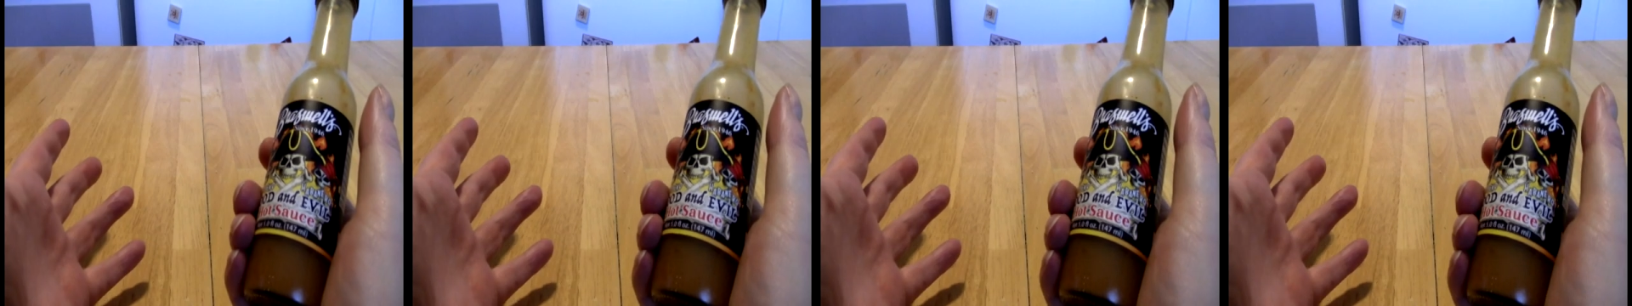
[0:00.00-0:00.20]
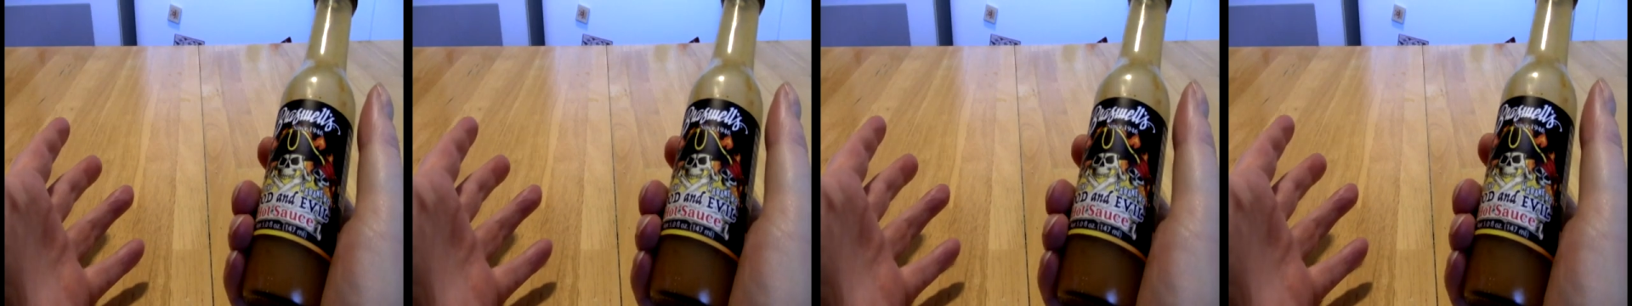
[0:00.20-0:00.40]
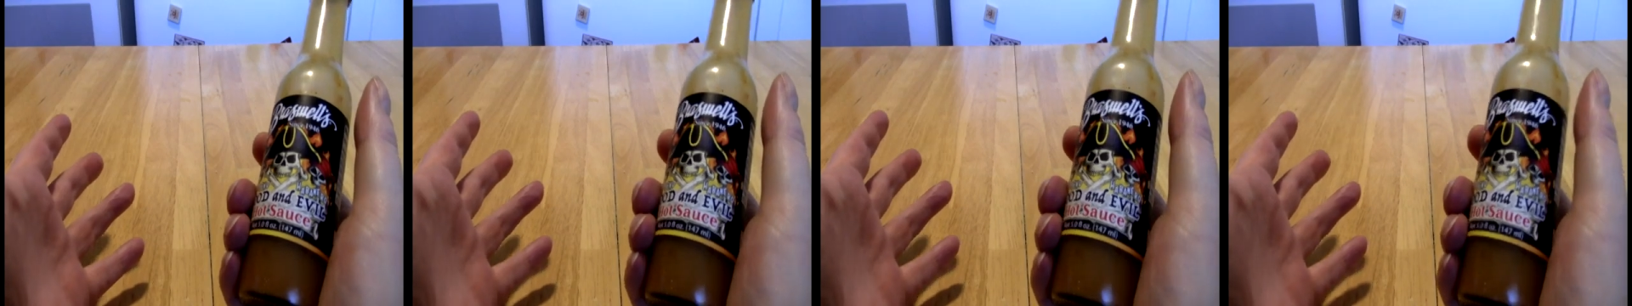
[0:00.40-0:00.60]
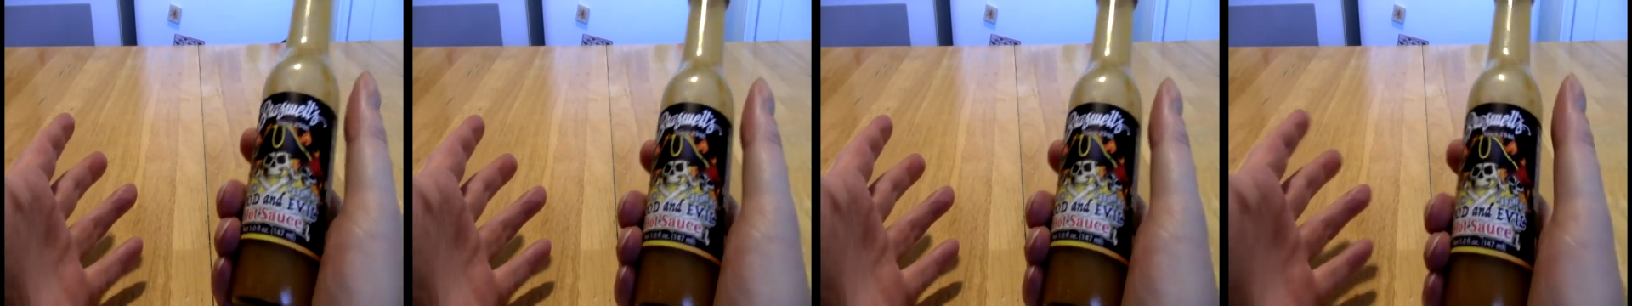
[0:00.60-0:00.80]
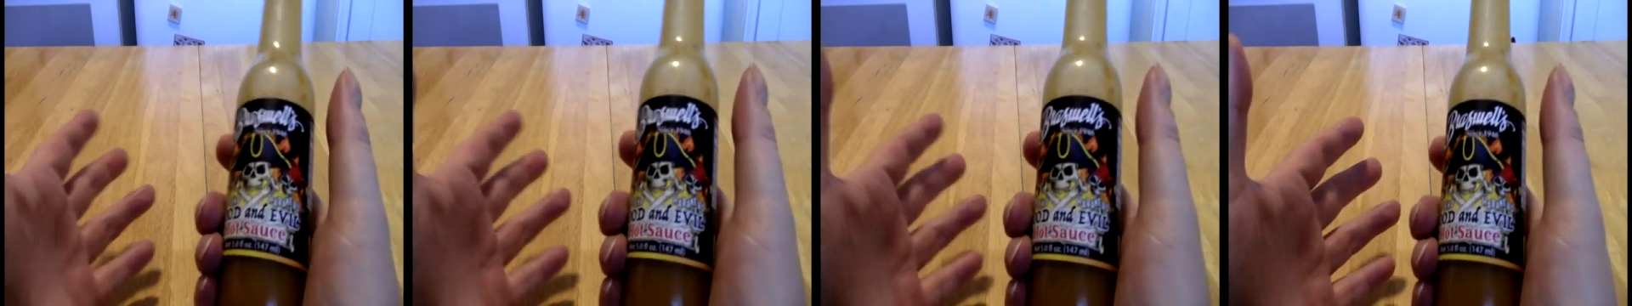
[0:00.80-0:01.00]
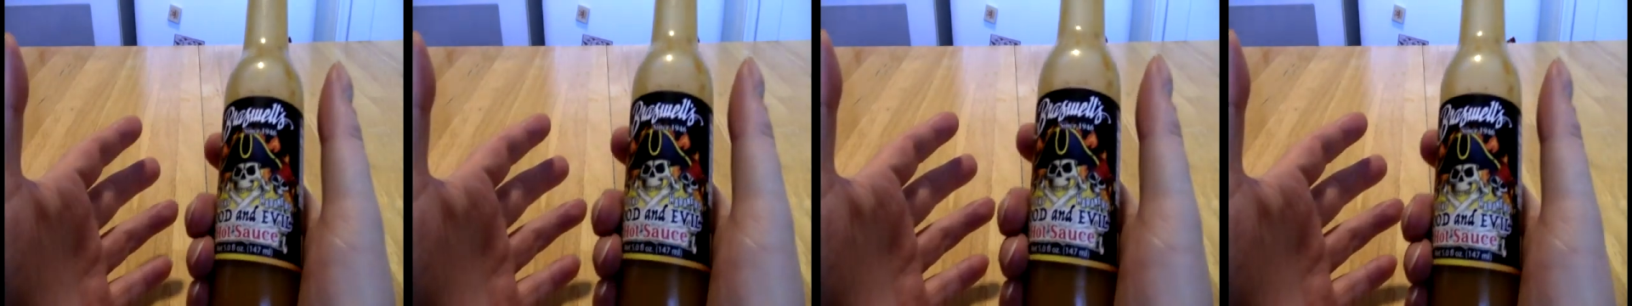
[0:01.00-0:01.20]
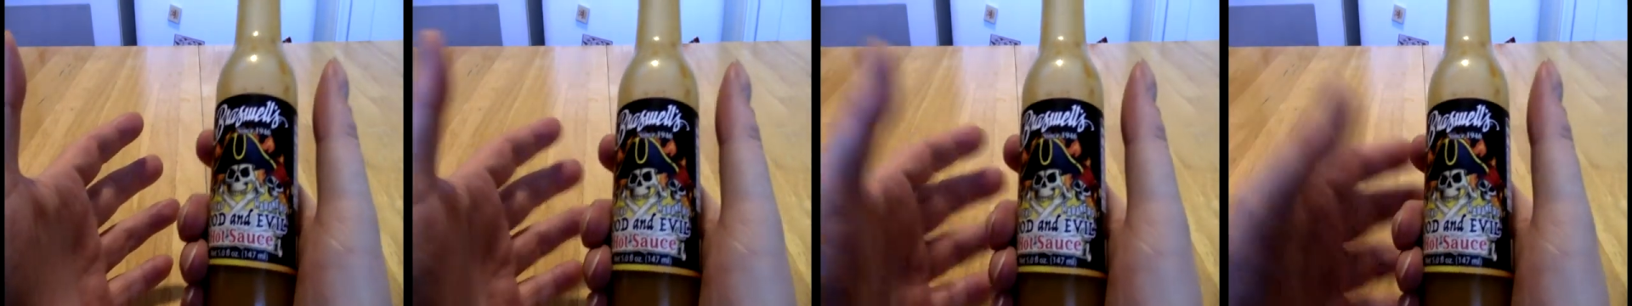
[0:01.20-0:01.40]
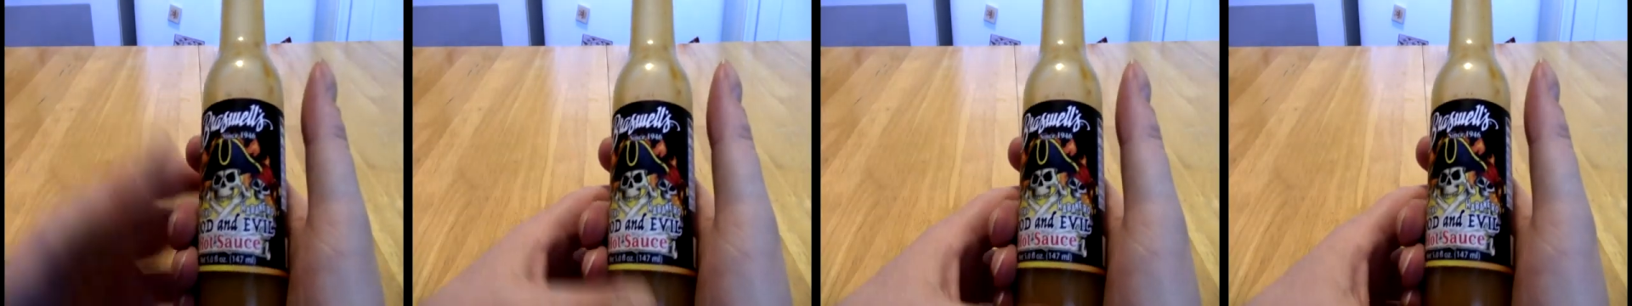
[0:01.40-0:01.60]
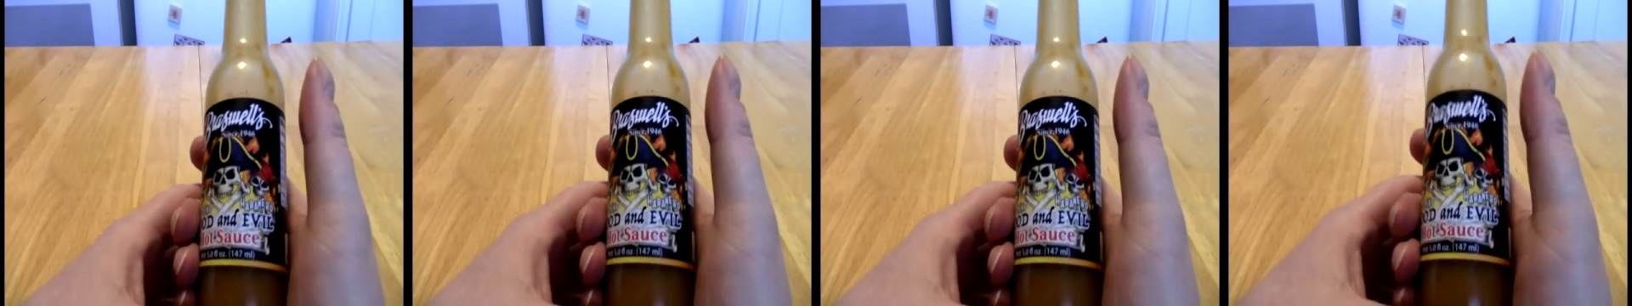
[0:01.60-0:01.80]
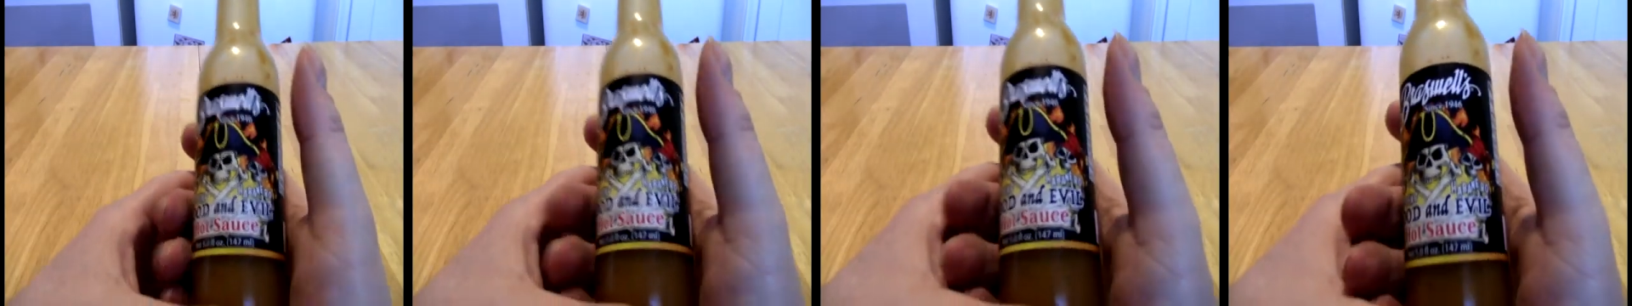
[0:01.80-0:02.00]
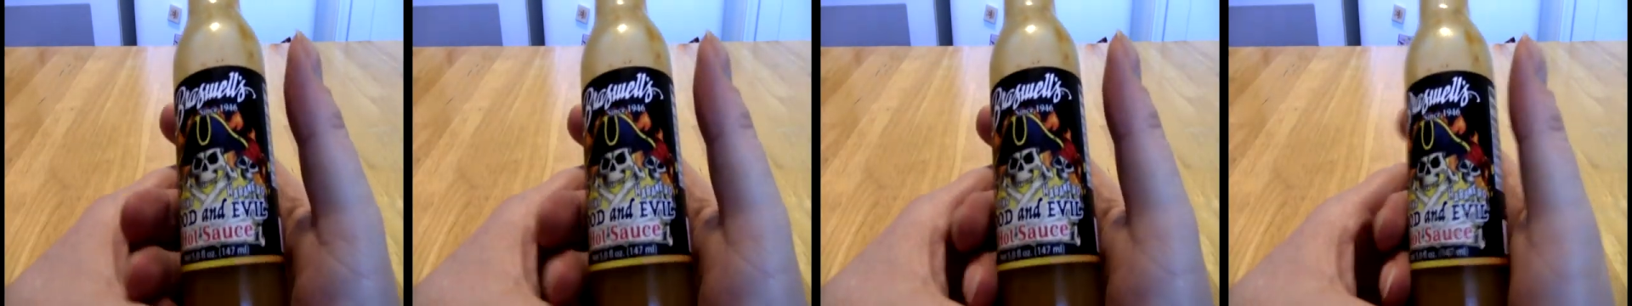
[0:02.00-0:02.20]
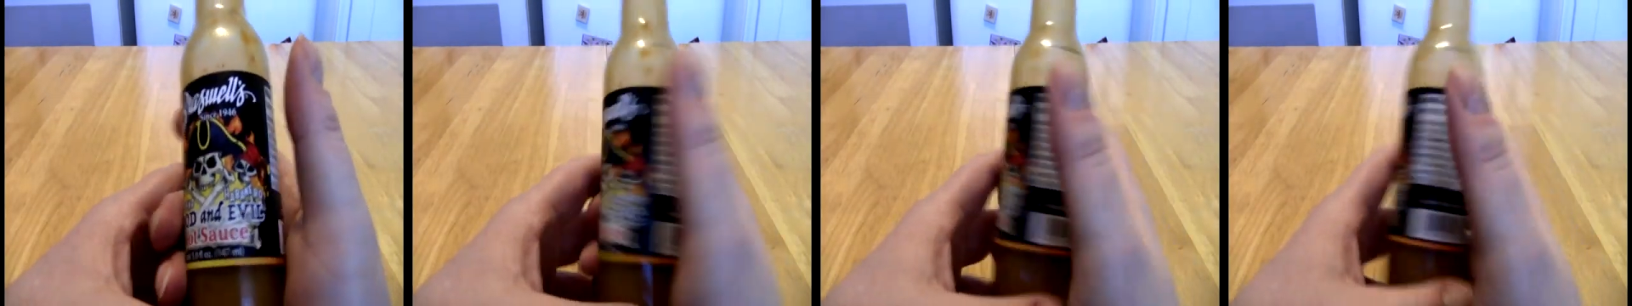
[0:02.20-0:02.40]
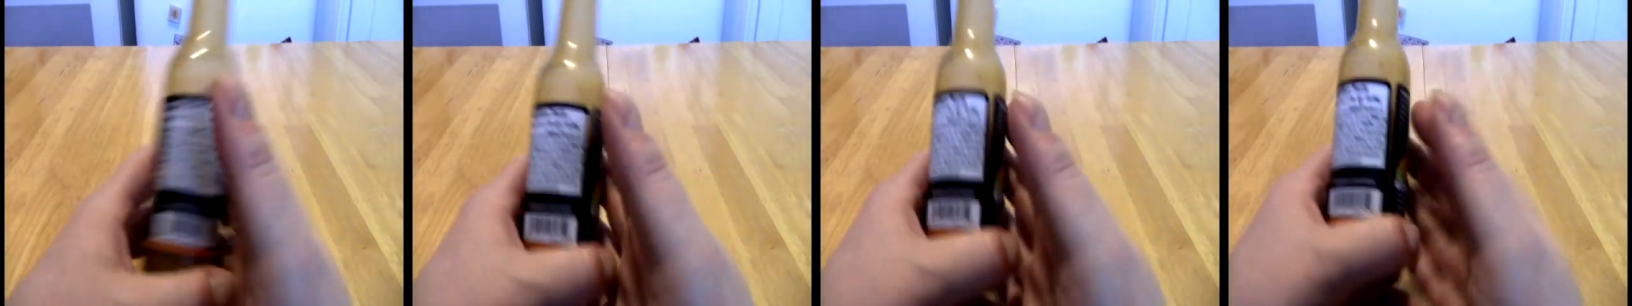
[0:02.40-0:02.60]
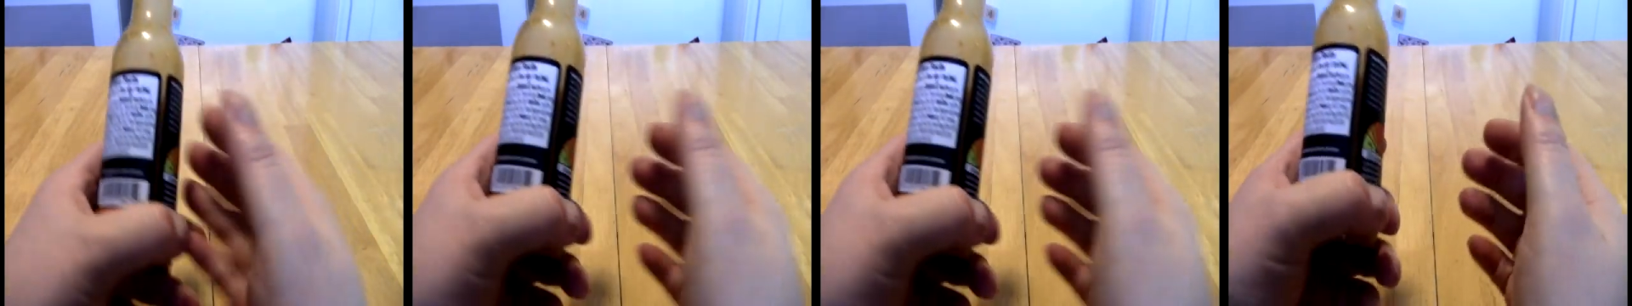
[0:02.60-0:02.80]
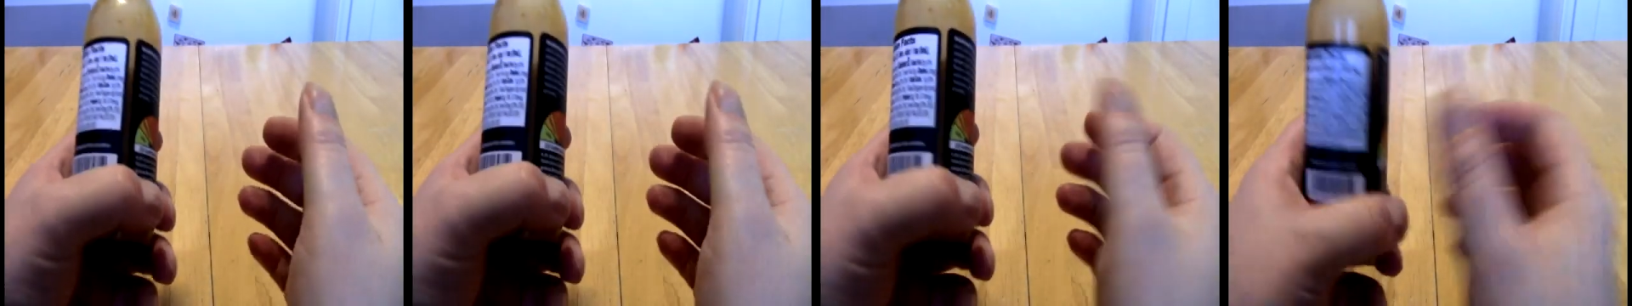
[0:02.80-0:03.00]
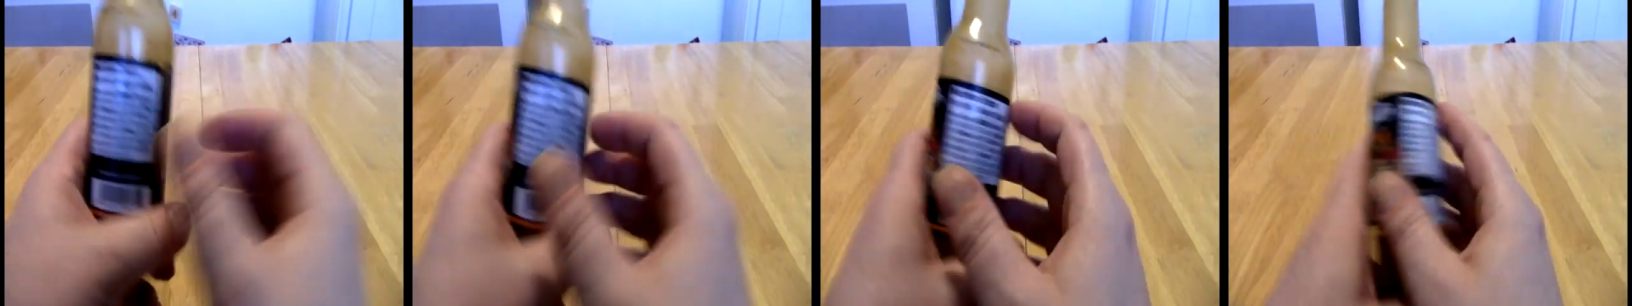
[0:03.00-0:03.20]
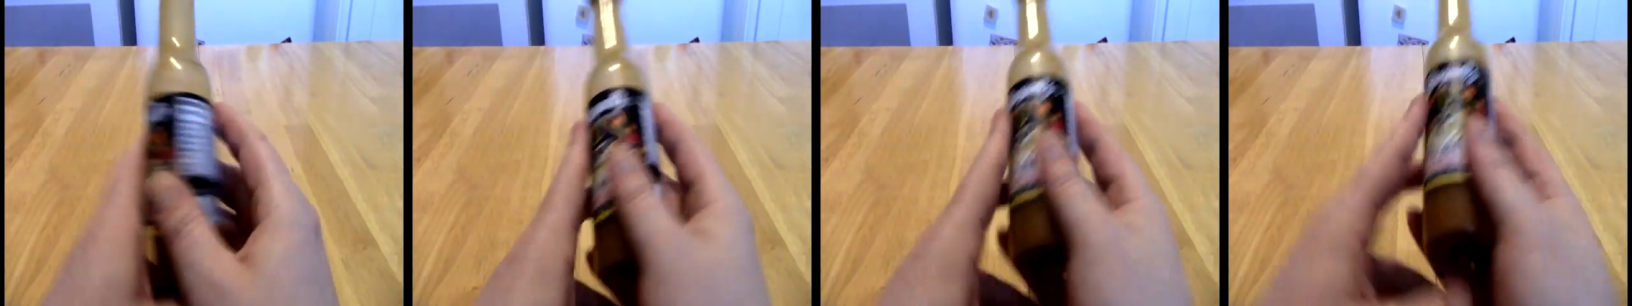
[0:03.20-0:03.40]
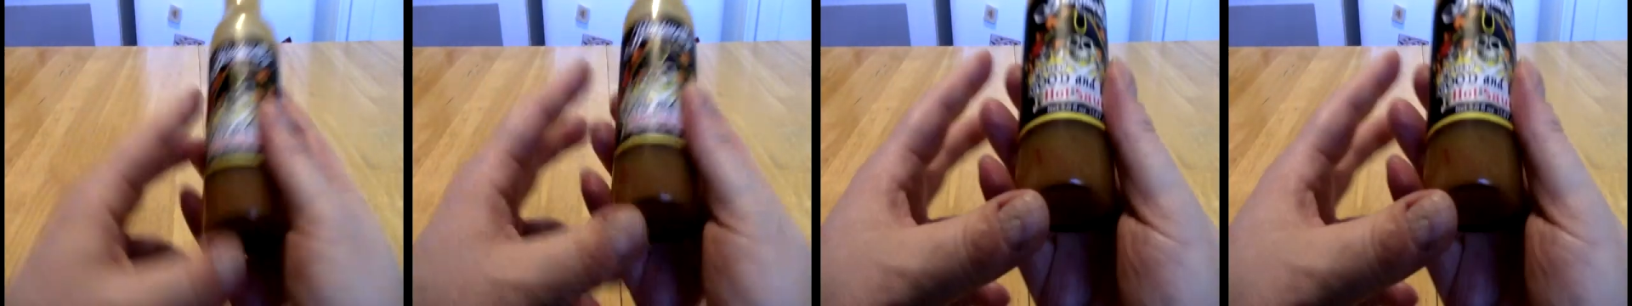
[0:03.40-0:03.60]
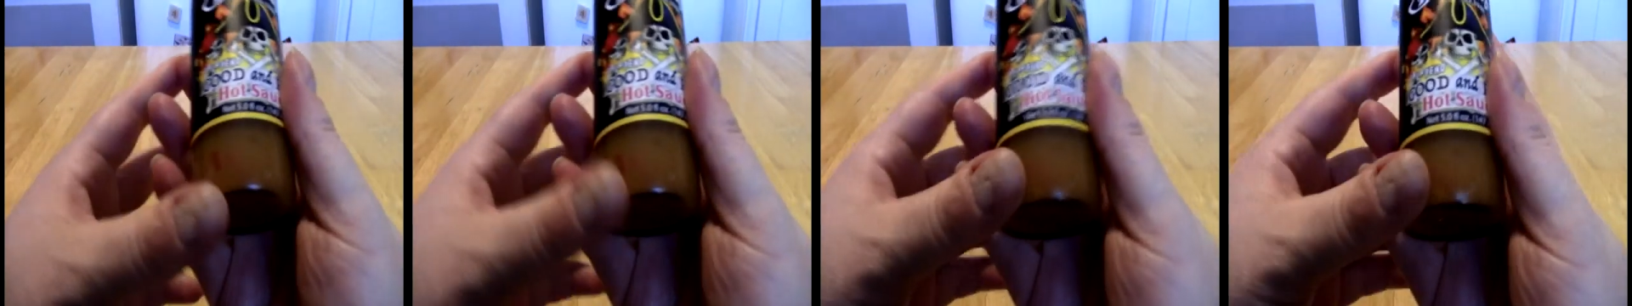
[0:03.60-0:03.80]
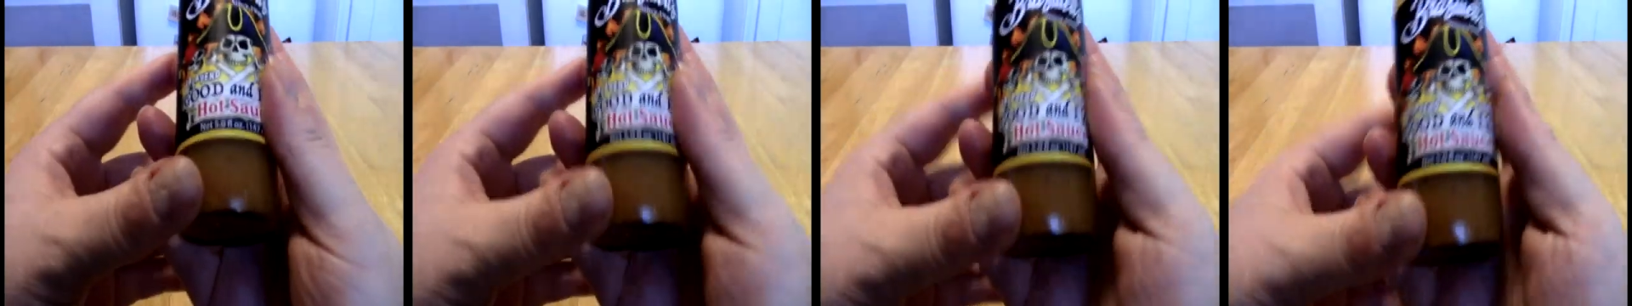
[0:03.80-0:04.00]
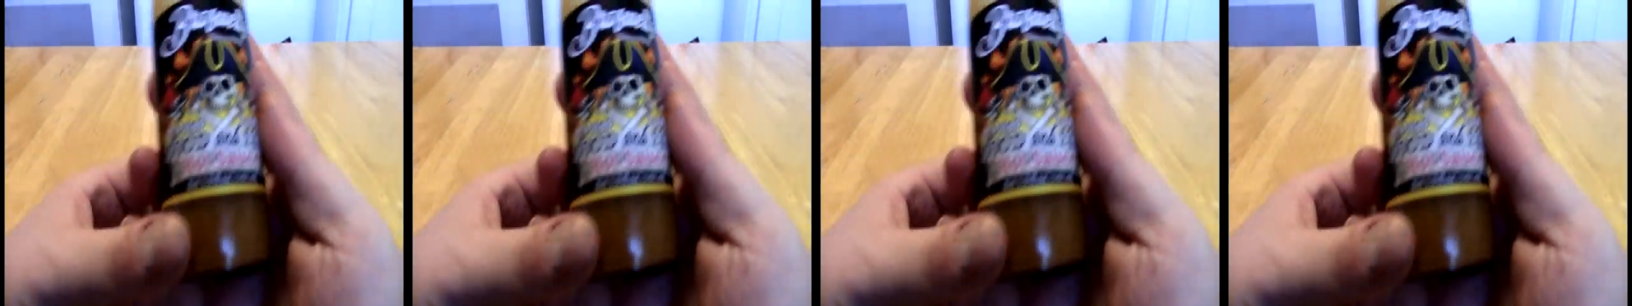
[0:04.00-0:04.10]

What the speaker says: Nobody's mouth can be seen.